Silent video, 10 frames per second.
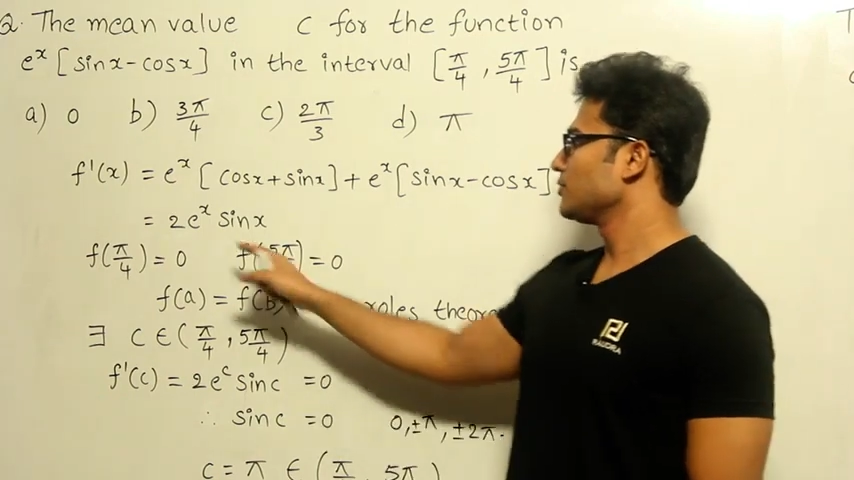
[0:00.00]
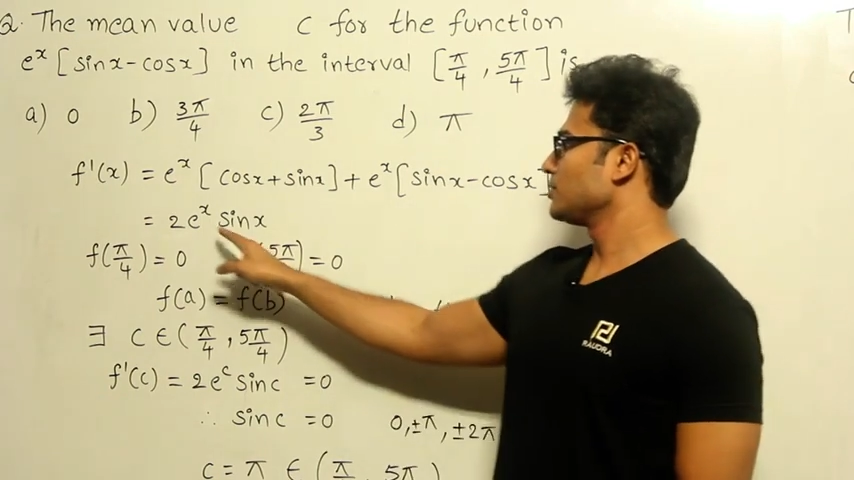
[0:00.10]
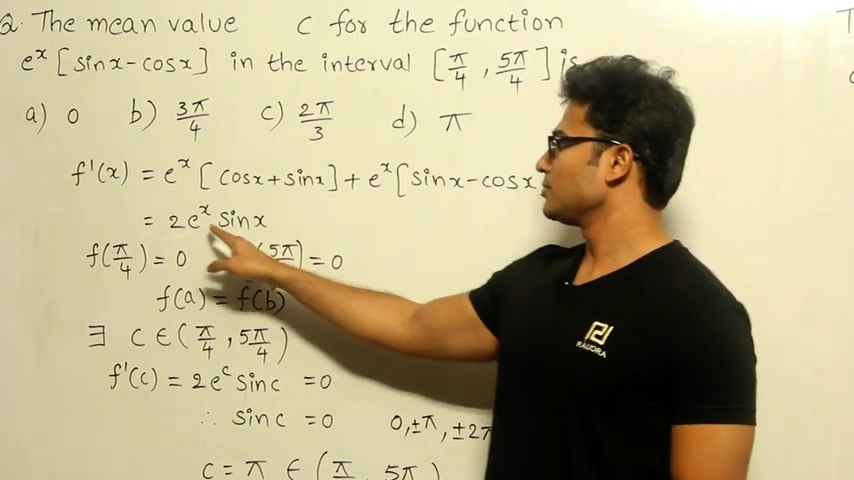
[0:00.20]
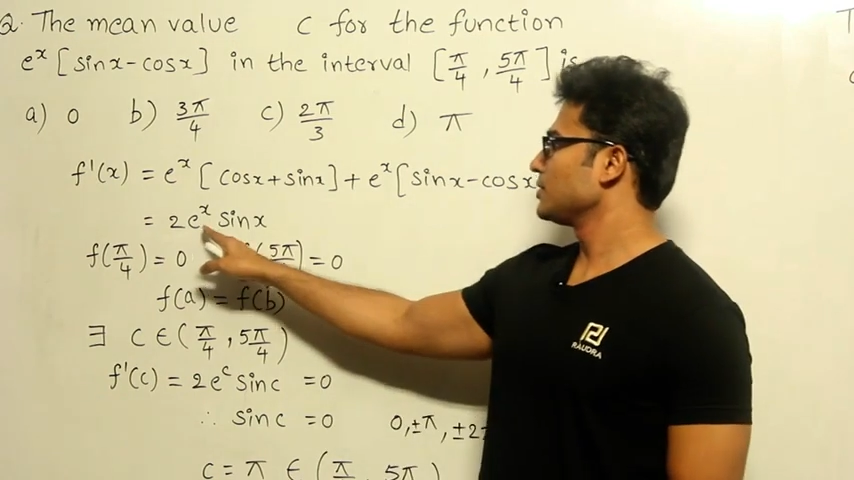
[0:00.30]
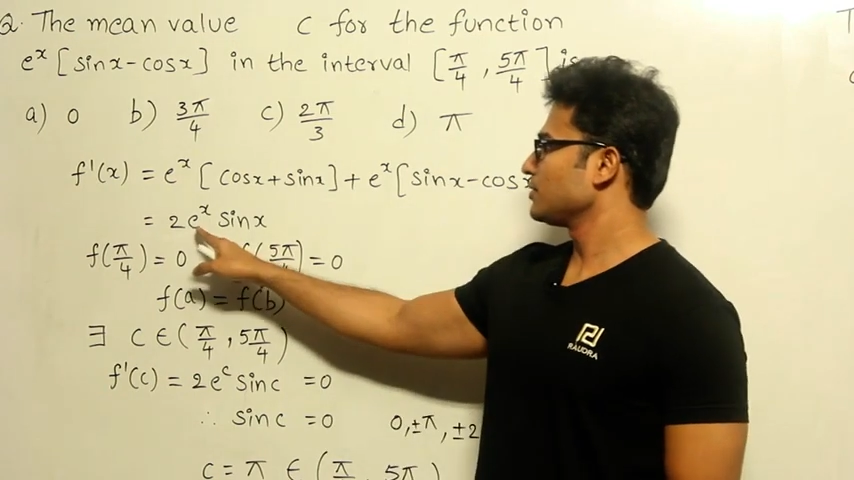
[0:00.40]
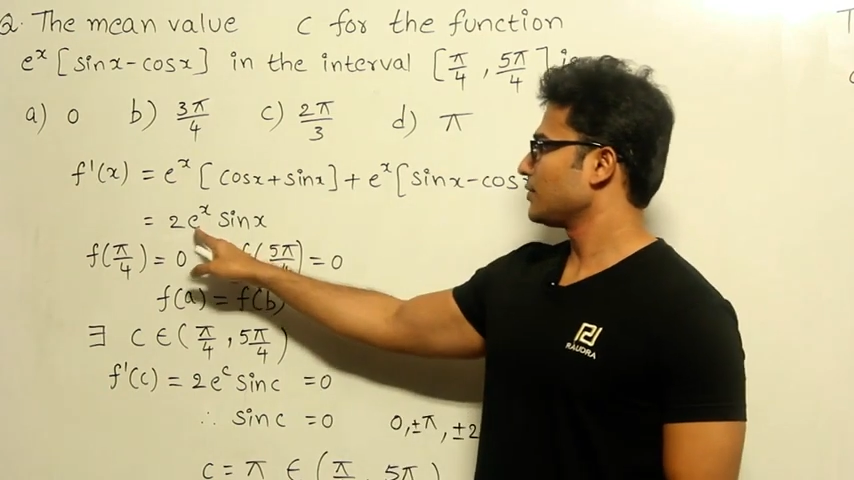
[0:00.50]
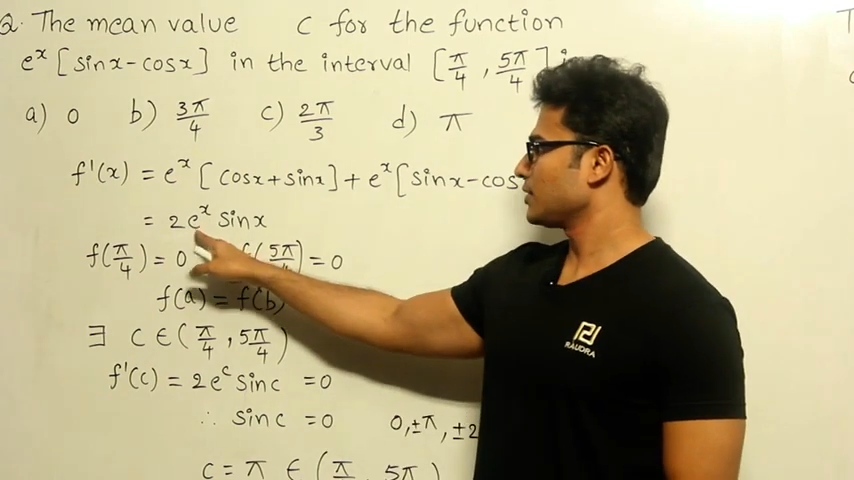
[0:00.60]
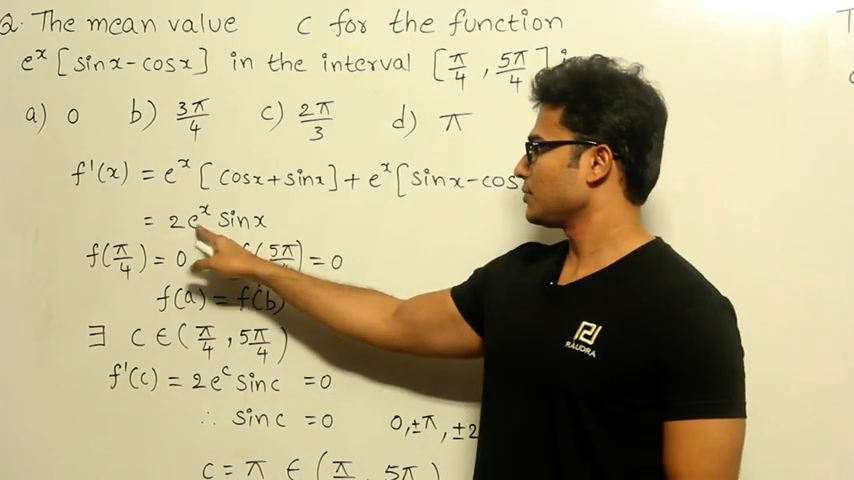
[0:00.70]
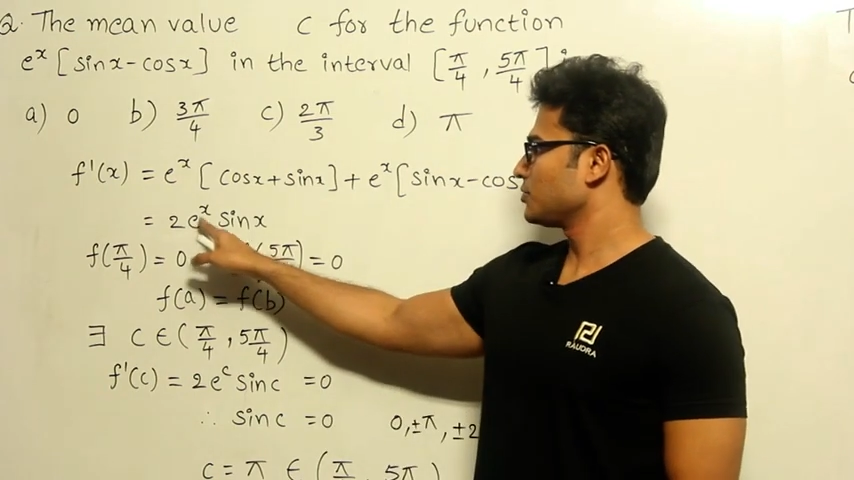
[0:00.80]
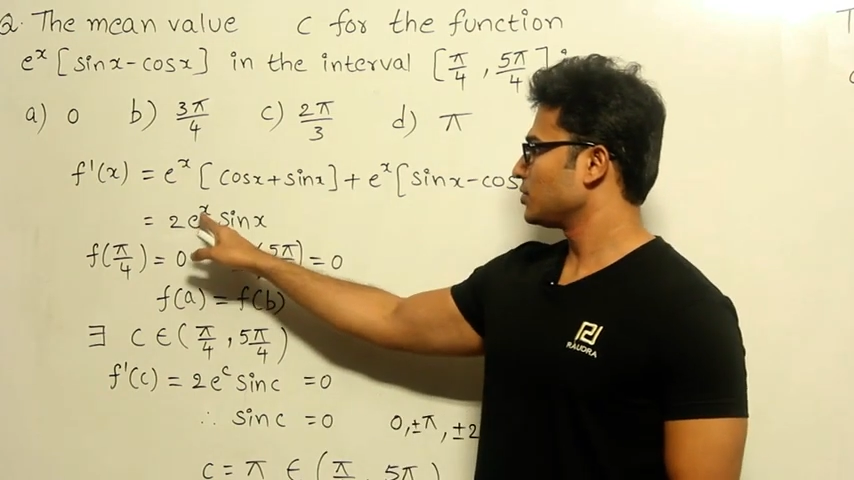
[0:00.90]
which means if I
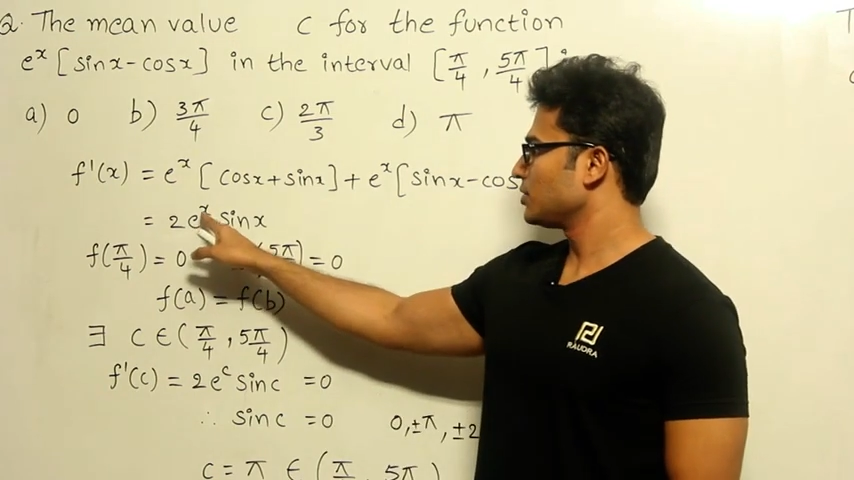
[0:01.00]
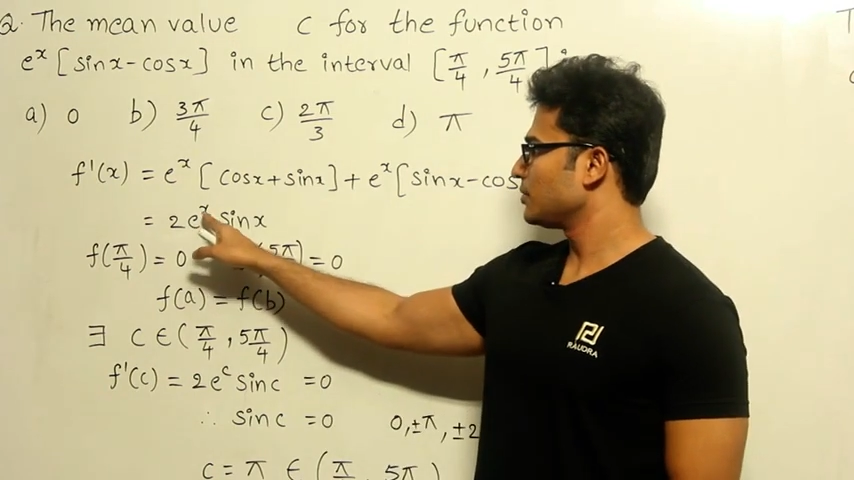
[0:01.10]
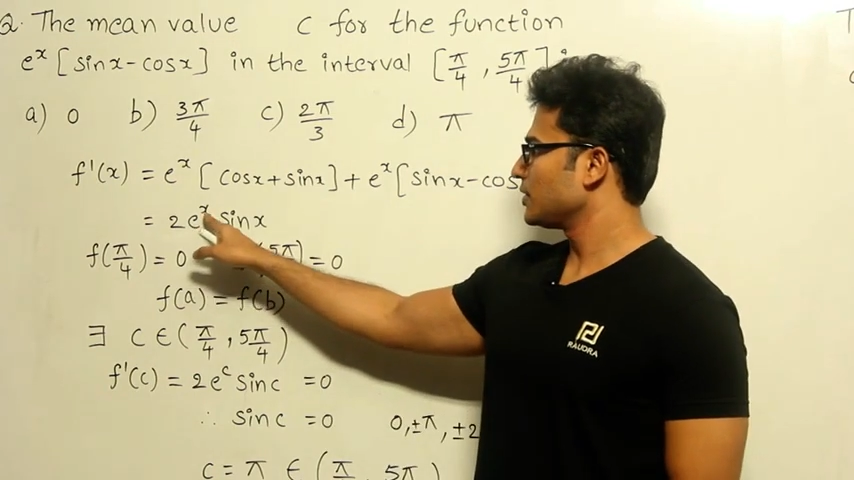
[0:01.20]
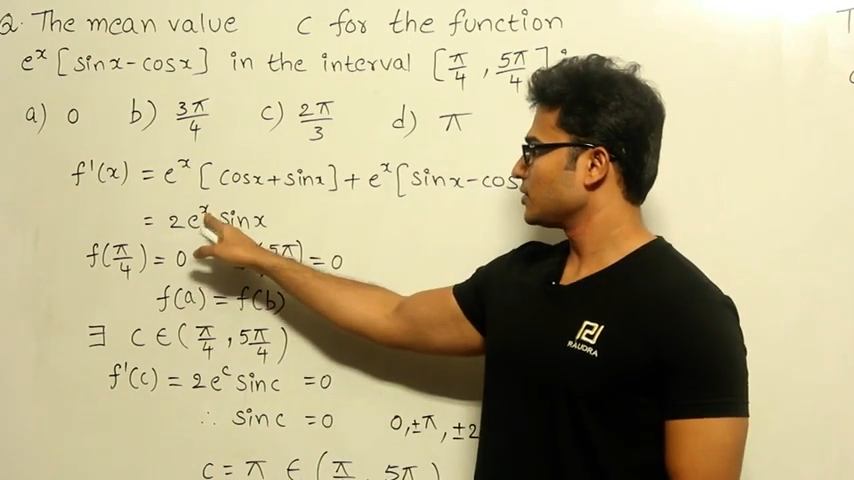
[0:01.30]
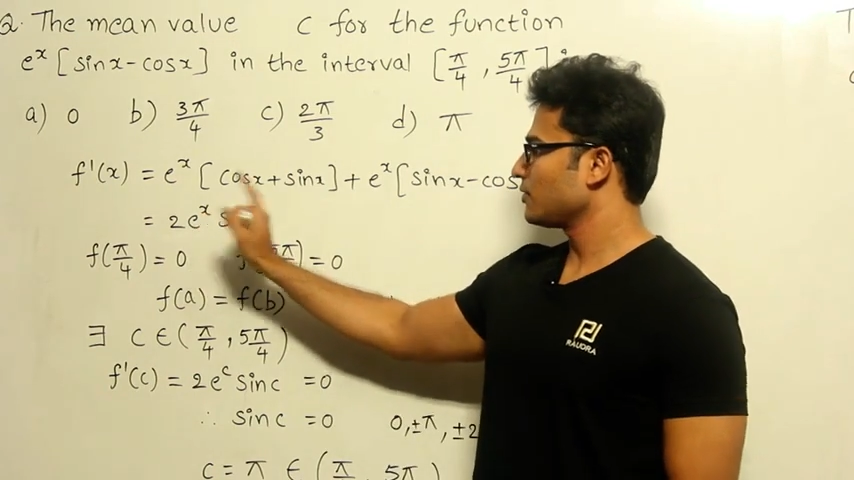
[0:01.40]
substitute in place